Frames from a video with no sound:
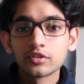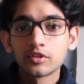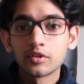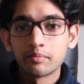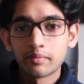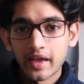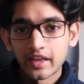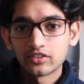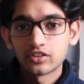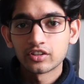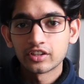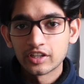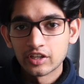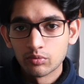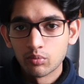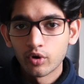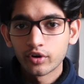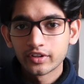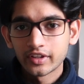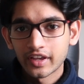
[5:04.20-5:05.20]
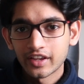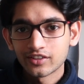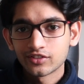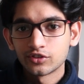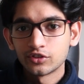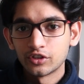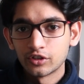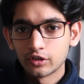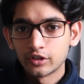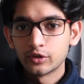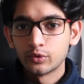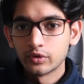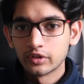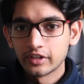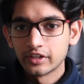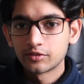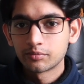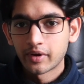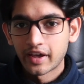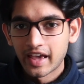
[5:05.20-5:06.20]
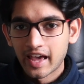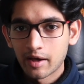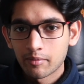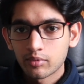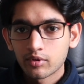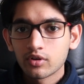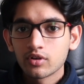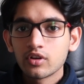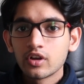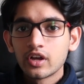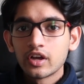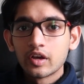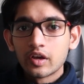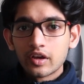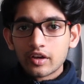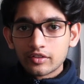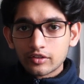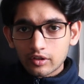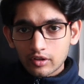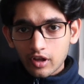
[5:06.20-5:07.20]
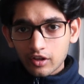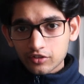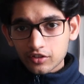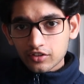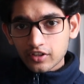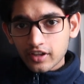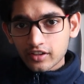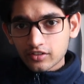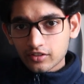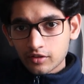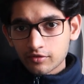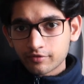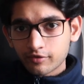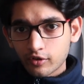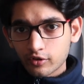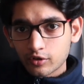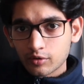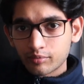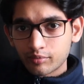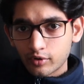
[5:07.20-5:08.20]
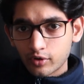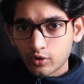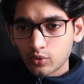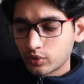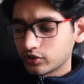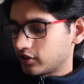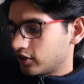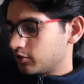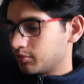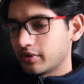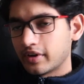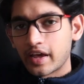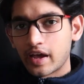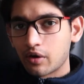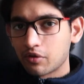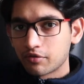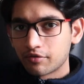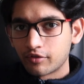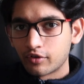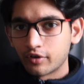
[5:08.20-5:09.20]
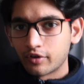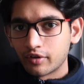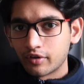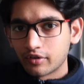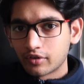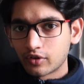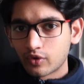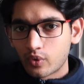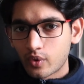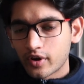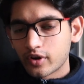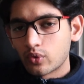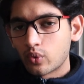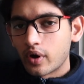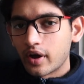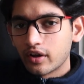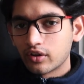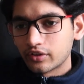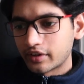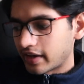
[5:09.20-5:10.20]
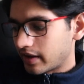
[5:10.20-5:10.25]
to the Magic Keyboard case newly released by Apple, the Logitech Slim Folio Pro, which has been out for quite a while